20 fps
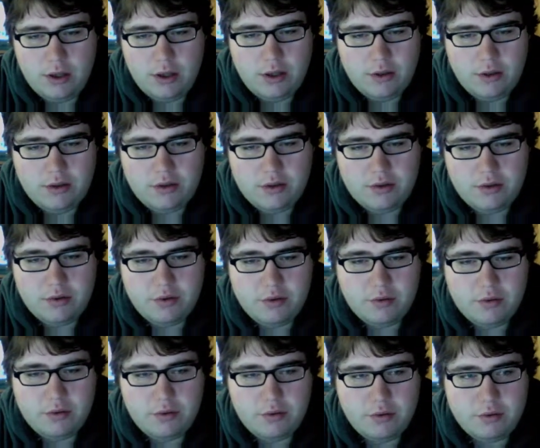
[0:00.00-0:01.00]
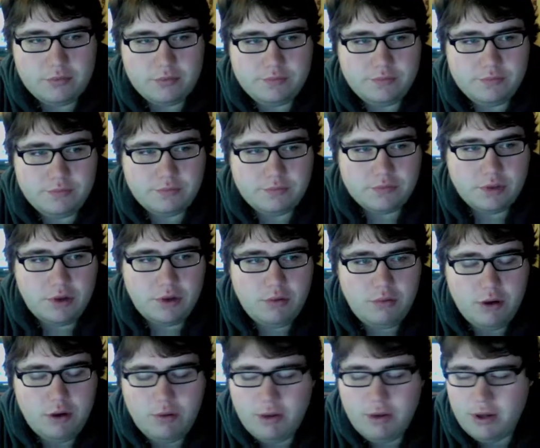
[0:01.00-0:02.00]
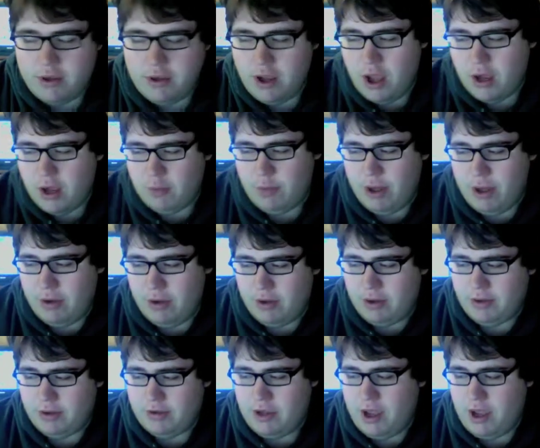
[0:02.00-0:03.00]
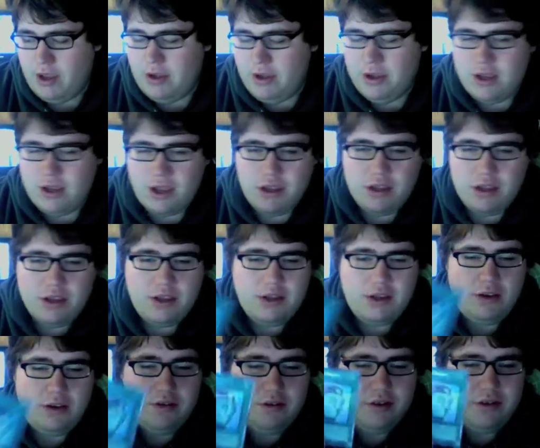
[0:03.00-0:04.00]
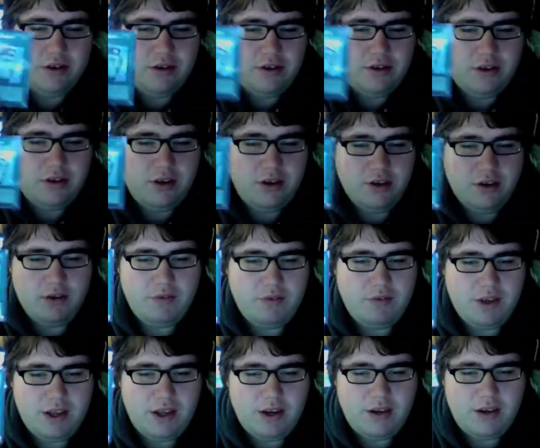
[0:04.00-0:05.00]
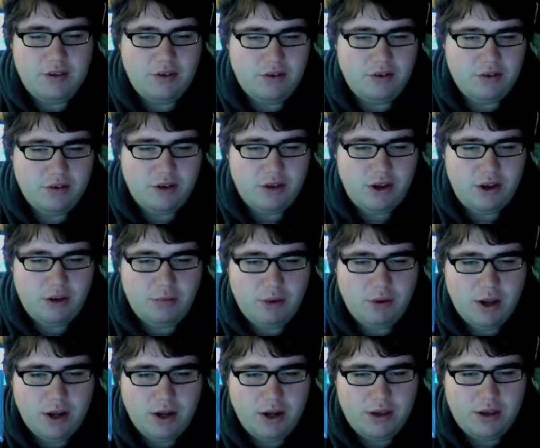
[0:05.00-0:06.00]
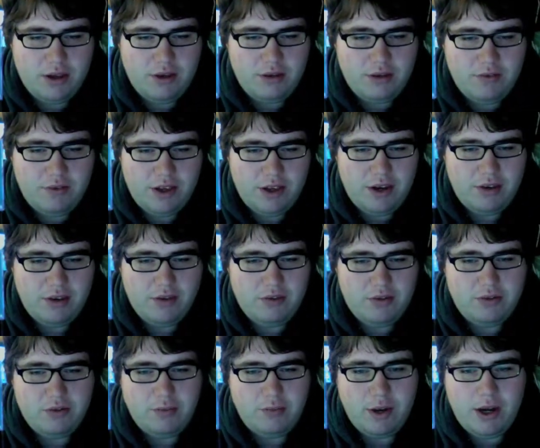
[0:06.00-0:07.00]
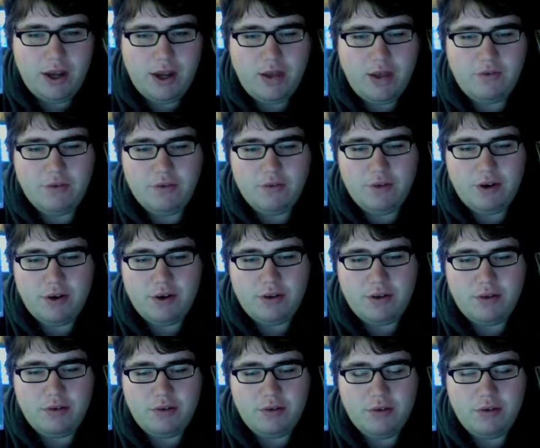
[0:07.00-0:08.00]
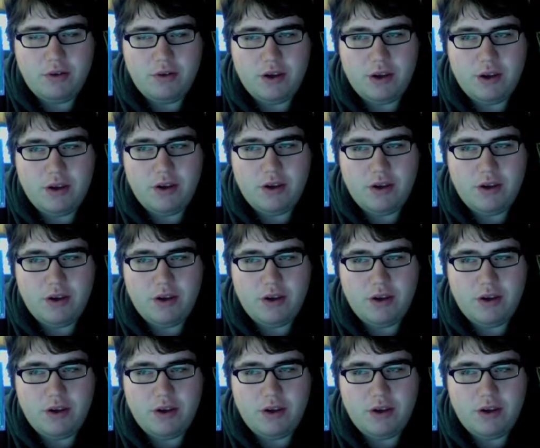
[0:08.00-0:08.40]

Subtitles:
so what I want to talk about is how you can use this to your advantage and what kind of disadvantages you might have to run into doing it.